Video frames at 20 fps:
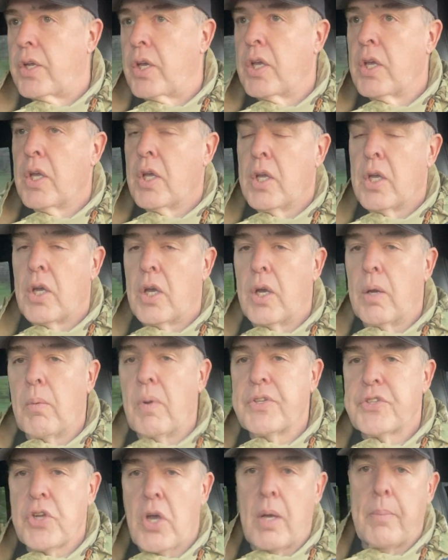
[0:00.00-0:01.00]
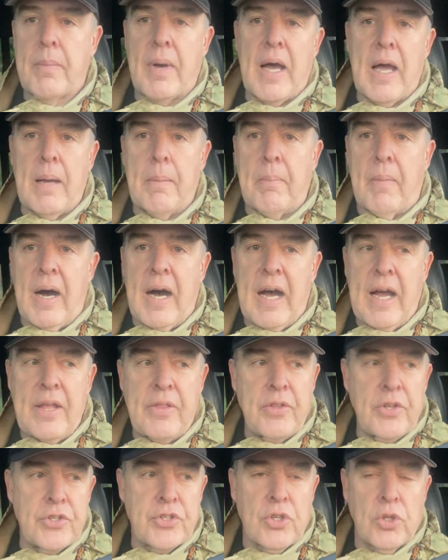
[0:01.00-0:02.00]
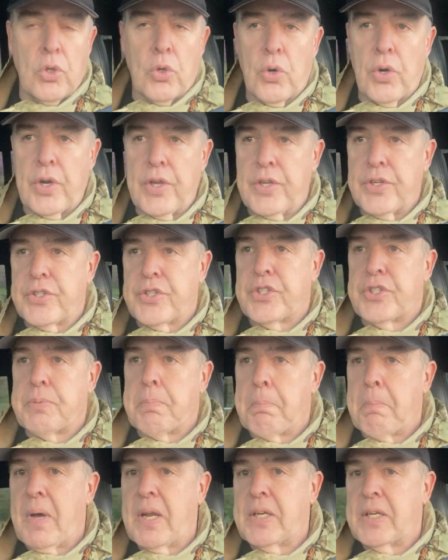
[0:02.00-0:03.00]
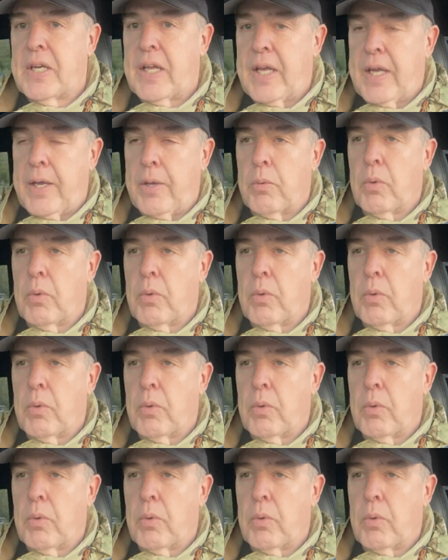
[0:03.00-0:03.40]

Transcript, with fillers: And what's on my mind this glorious Monday?